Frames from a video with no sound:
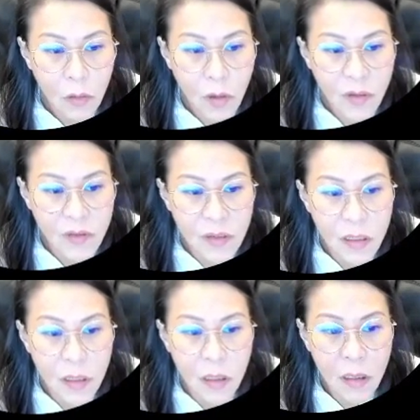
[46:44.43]
go and see
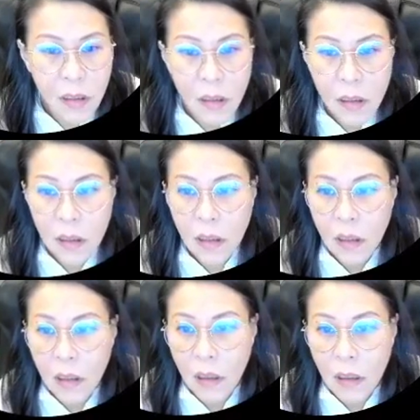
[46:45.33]
here
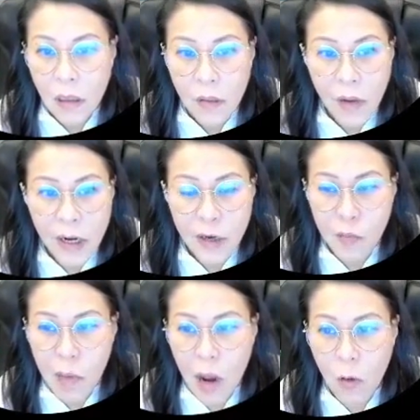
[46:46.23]
right the
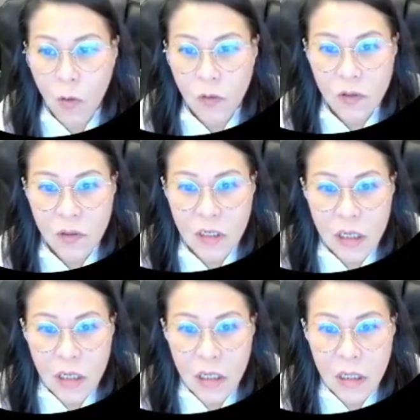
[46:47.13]
amount
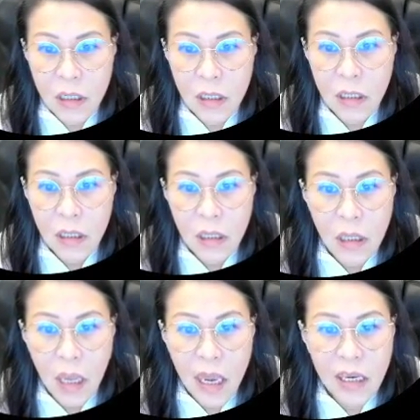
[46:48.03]
see
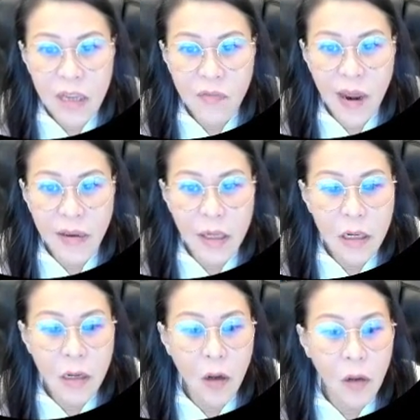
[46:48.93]
any red here
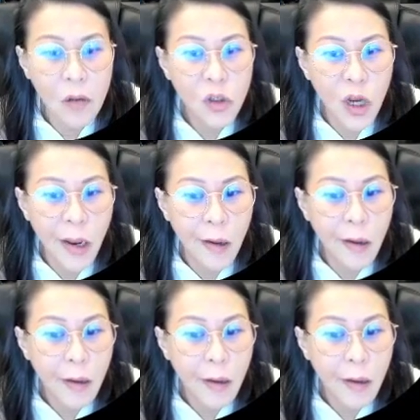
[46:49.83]
or not check